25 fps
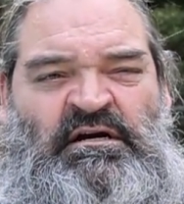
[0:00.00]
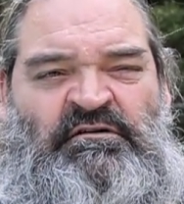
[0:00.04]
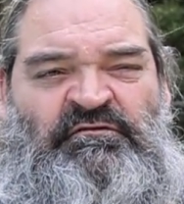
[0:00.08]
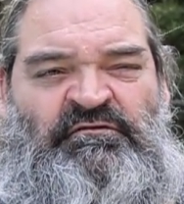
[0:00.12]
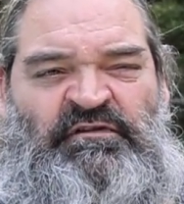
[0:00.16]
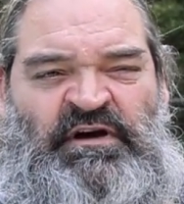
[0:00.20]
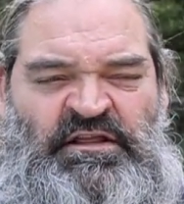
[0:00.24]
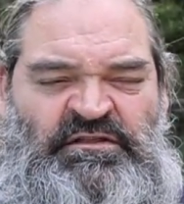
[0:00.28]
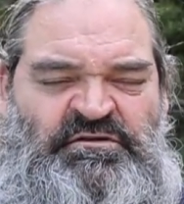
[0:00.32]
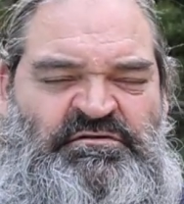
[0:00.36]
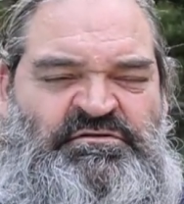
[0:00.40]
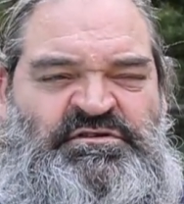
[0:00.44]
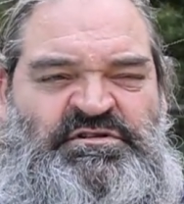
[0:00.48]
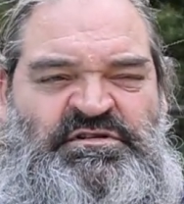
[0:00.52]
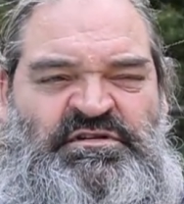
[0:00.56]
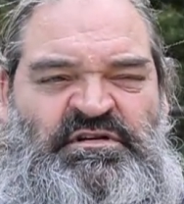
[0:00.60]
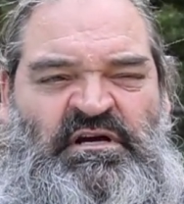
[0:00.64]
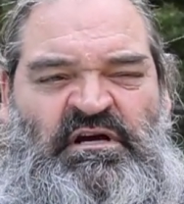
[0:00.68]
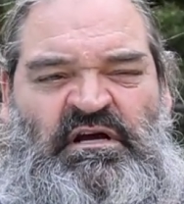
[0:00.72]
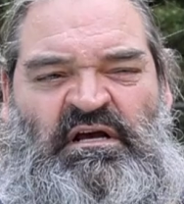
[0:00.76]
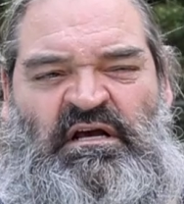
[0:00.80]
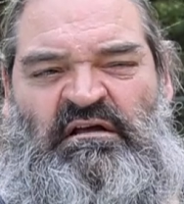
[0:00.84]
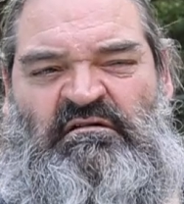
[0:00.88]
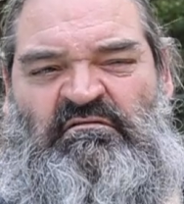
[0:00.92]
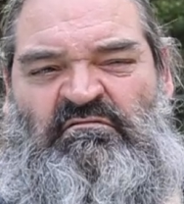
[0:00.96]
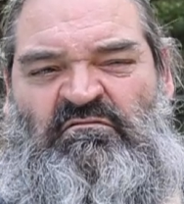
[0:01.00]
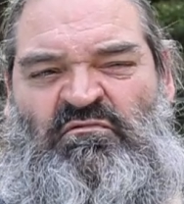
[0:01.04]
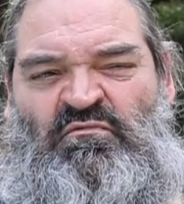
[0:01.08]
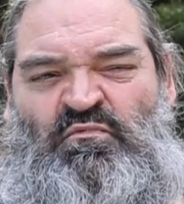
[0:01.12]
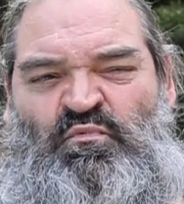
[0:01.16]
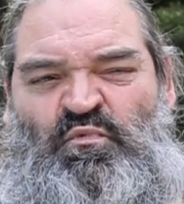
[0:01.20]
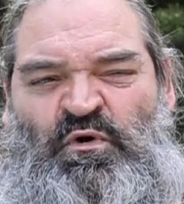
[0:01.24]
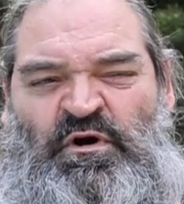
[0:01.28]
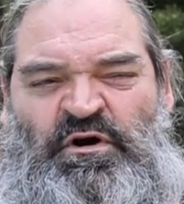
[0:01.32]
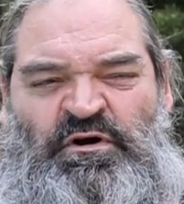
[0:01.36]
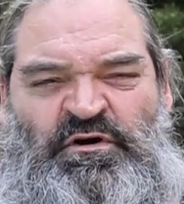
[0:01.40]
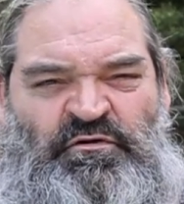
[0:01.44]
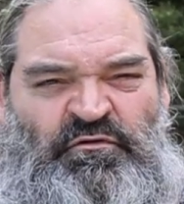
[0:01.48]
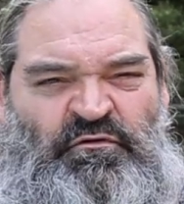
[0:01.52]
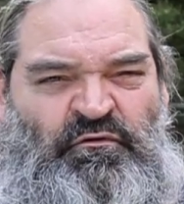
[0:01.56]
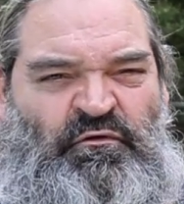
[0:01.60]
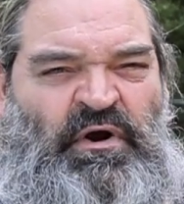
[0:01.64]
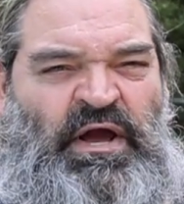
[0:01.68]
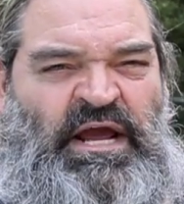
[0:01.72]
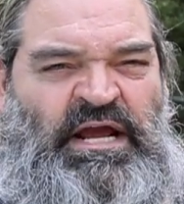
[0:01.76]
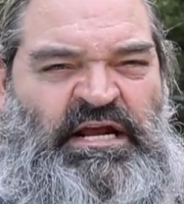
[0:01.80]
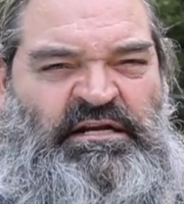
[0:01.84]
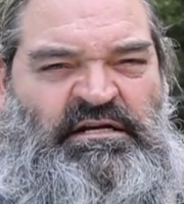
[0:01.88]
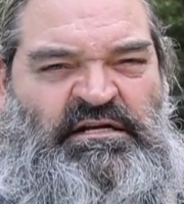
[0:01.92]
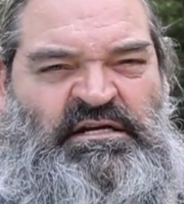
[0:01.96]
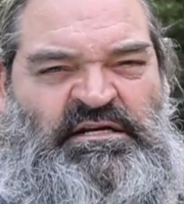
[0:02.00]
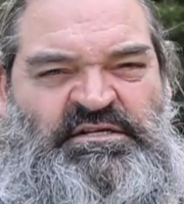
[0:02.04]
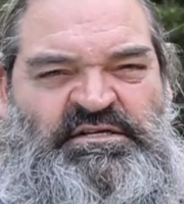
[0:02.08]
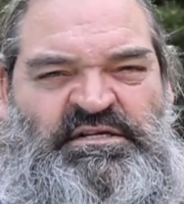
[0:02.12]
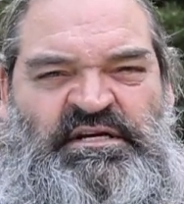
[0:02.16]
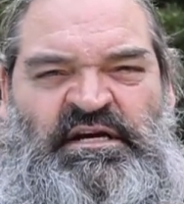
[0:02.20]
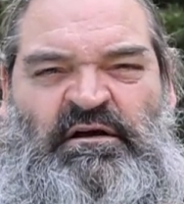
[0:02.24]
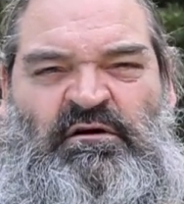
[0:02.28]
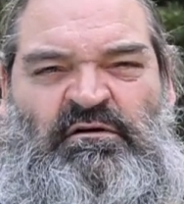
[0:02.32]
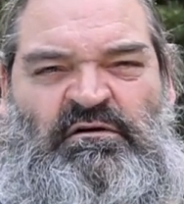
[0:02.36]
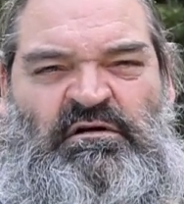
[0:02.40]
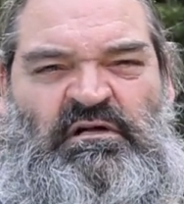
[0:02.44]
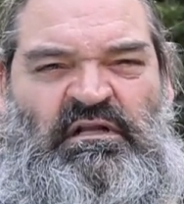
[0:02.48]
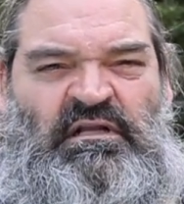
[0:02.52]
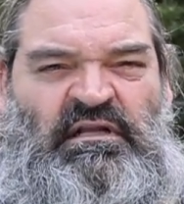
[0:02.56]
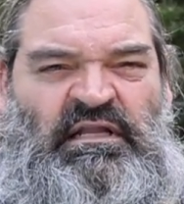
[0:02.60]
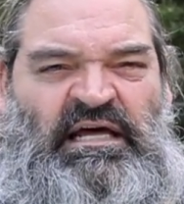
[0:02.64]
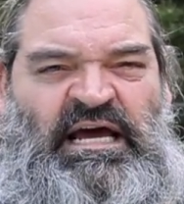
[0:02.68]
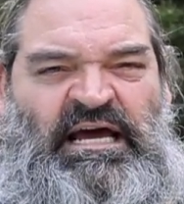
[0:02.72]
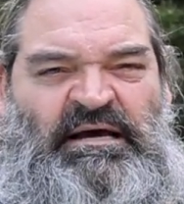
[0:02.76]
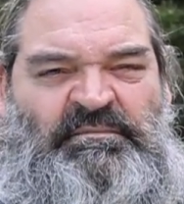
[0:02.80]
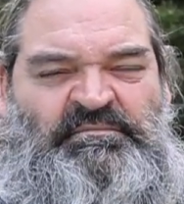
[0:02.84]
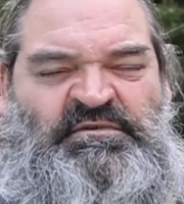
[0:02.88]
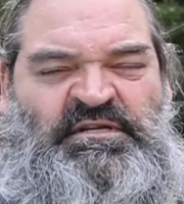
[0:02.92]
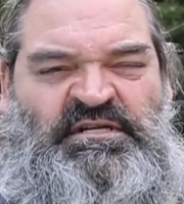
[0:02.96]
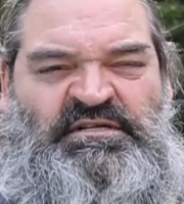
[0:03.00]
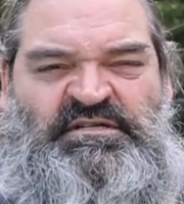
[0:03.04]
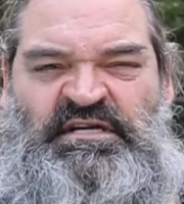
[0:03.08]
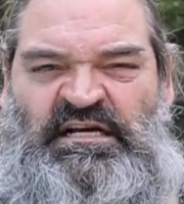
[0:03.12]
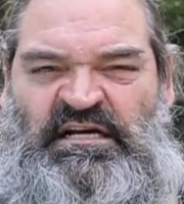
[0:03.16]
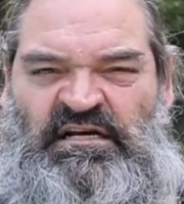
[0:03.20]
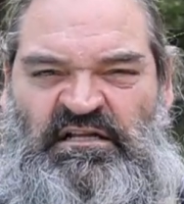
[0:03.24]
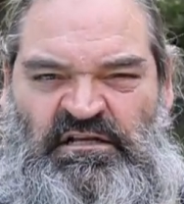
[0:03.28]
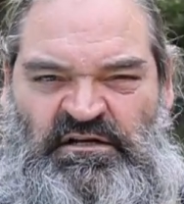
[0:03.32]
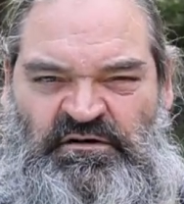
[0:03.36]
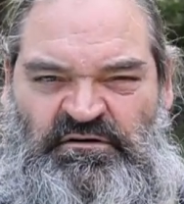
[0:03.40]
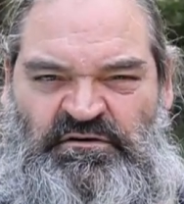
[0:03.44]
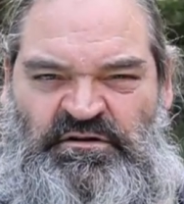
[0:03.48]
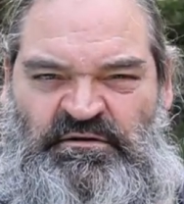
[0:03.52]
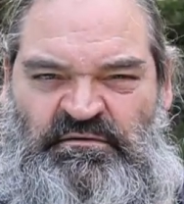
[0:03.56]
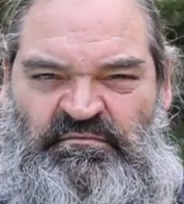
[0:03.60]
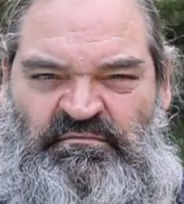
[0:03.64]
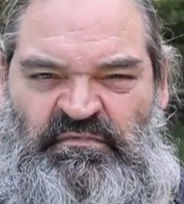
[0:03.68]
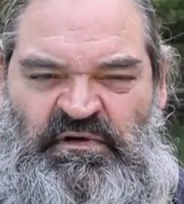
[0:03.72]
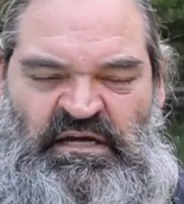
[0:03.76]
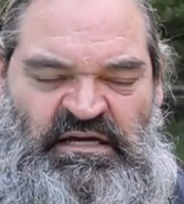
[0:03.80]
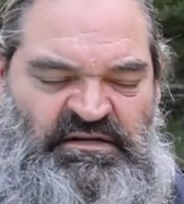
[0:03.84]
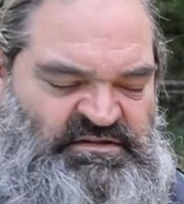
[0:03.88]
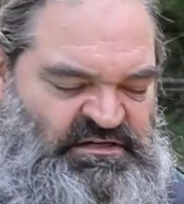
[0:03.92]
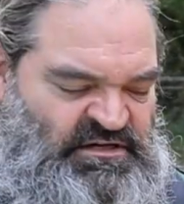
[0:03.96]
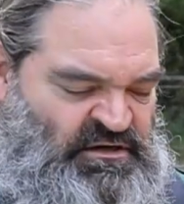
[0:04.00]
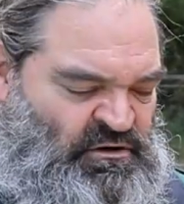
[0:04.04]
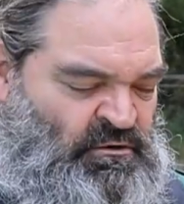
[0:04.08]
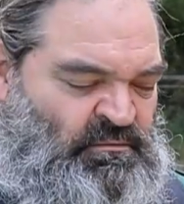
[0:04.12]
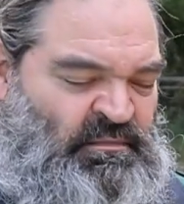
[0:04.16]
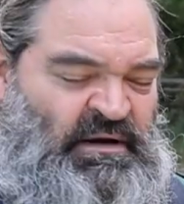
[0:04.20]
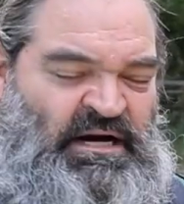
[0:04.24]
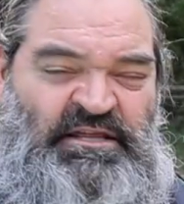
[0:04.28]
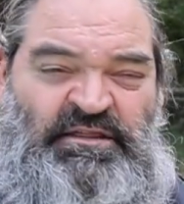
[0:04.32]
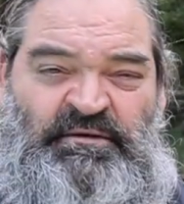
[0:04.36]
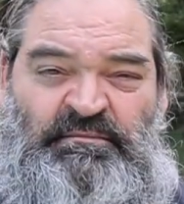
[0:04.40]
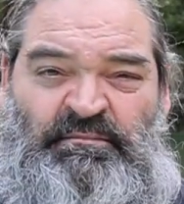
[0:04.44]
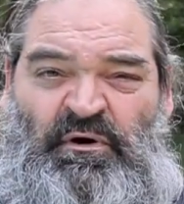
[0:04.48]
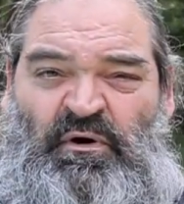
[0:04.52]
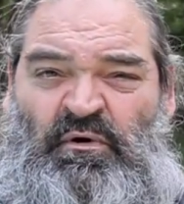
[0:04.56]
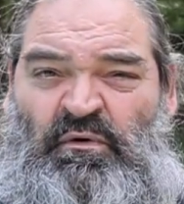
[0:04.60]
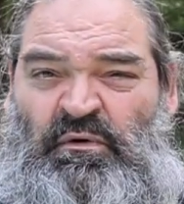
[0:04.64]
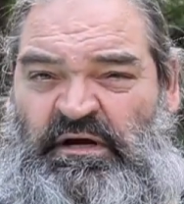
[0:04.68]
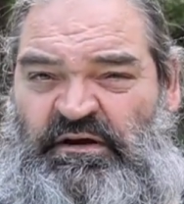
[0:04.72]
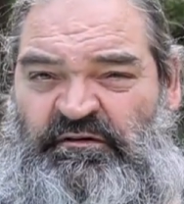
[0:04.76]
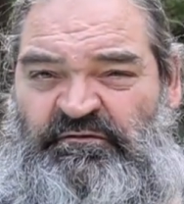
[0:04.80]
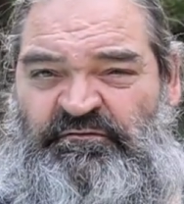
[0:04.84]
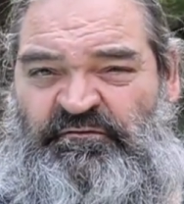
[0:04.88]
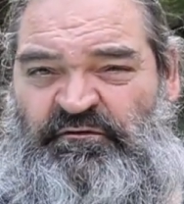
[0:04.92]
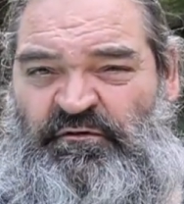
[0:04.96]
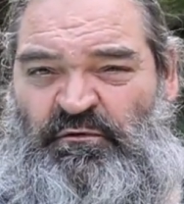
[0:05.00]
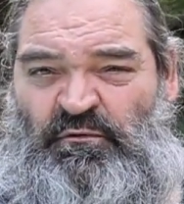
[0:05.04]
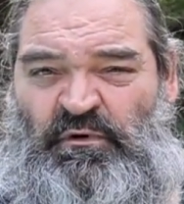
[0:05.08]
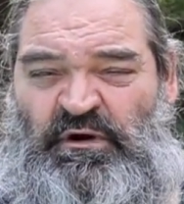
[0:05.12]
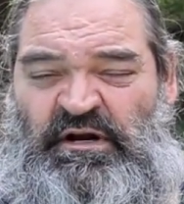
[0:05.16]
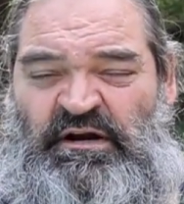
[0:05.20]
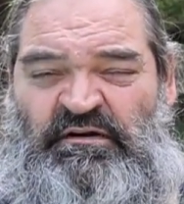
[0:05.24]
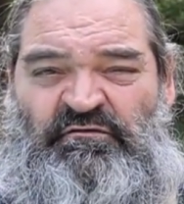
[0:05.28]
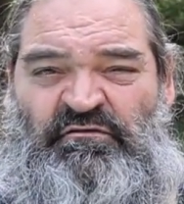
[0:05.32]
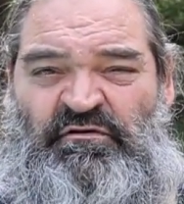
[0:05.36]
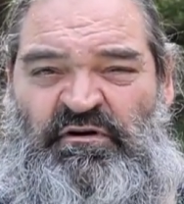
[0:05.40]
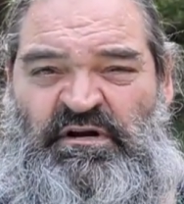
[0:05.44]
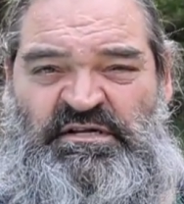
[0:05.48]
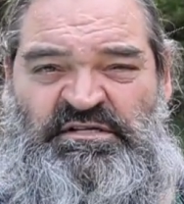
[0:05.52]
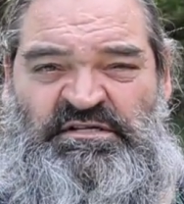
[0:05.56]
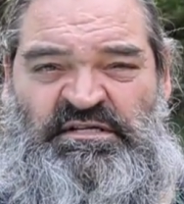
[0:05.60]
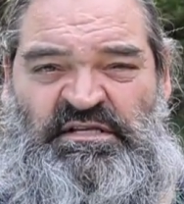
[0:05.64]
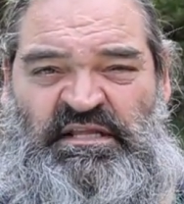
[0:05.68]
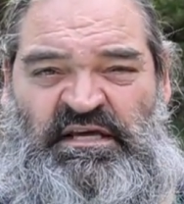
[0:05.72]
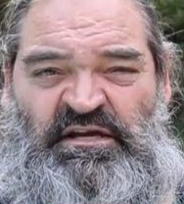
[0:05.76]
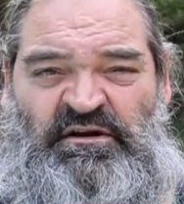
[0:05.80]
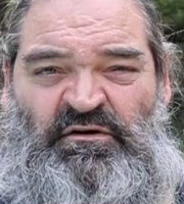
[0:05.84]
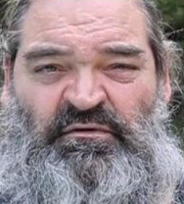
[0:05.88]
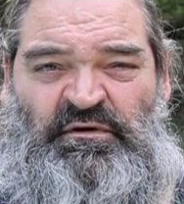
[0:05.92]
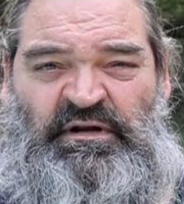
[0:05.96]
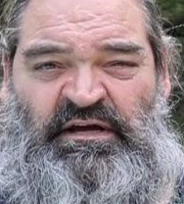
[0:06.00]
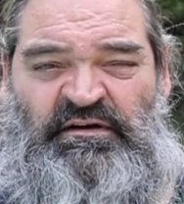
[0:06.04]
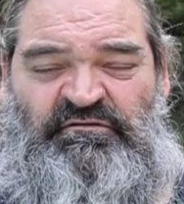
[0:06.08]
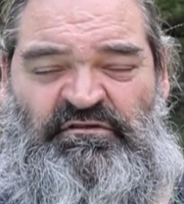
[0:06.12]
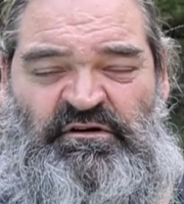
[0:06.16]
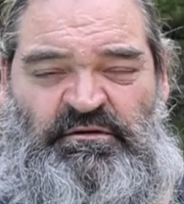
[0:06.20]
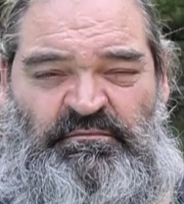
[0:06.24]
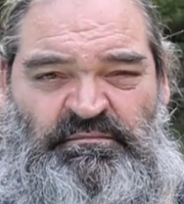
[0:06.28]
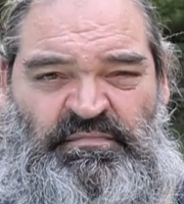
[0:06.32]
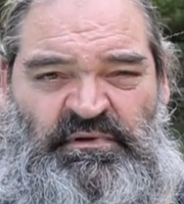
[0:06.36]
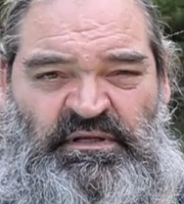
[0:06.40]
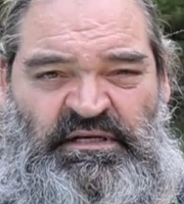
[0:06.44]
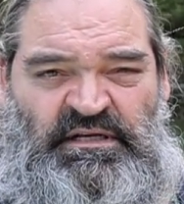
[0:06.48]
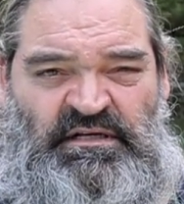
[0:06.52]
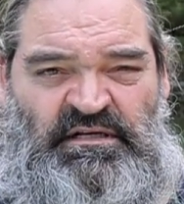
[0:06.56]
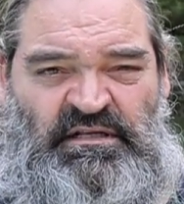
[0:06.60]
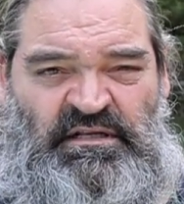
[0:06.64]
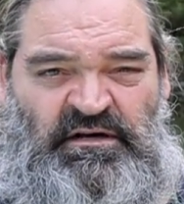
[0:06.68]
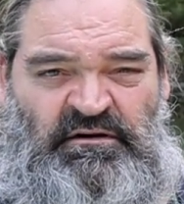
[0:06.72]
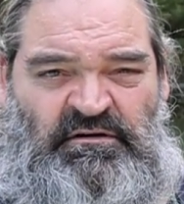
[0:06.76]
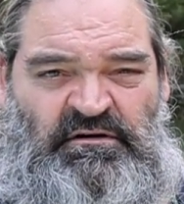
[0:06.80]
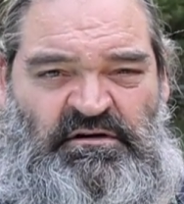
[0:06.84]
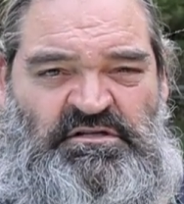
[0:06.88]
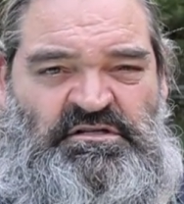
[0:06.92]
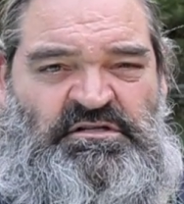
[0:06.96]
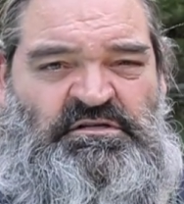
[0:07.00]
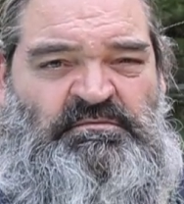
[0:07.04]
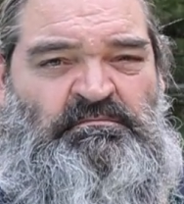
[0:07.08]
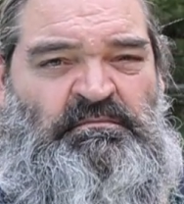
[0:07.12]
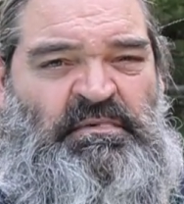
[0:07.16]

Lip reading: Feathers work great because they'll collapse as they go by the bow, if for whatever reason they don't have complete clearance.